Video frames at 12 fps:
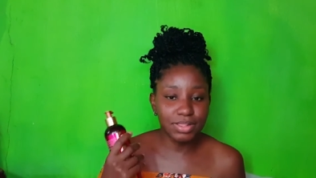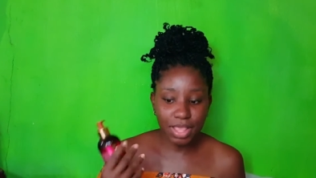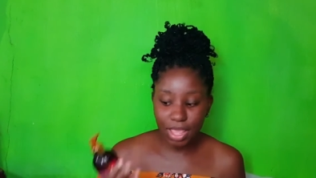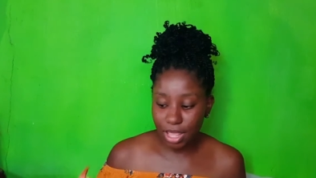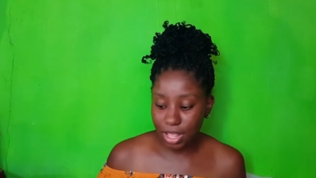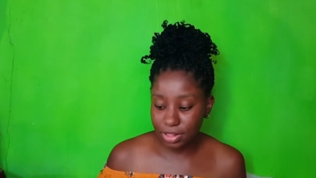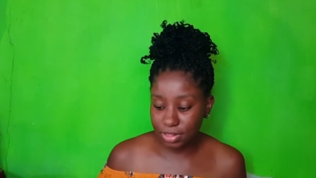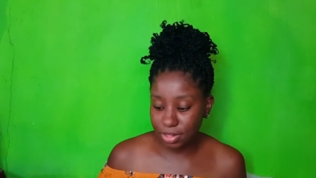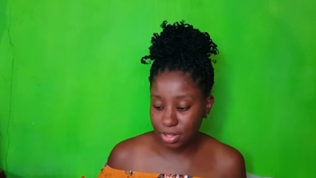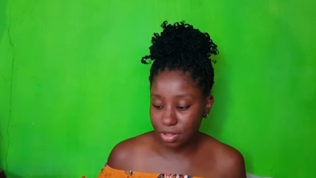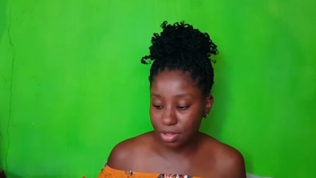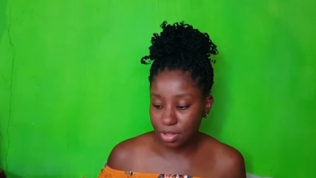
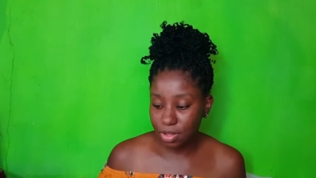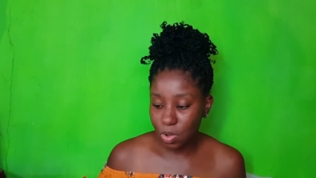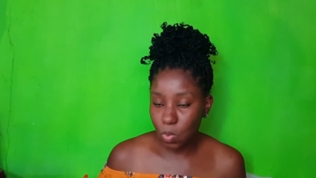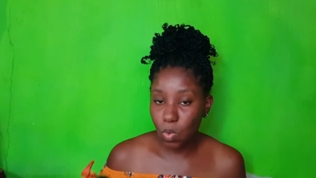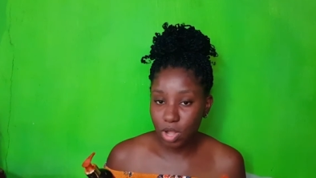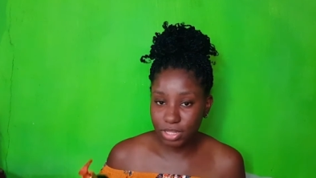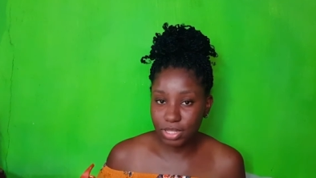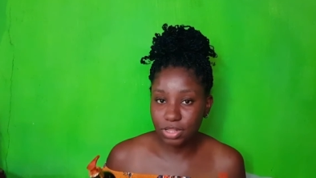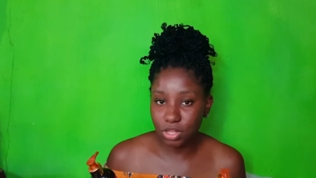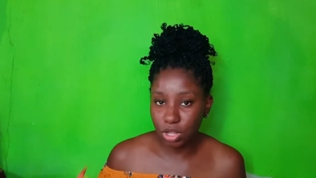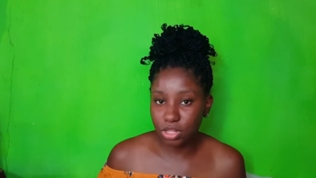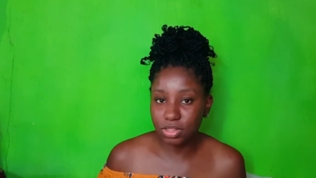says what
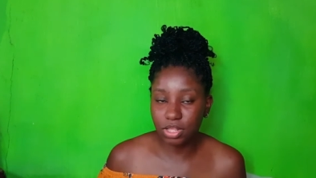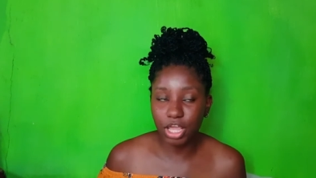it does.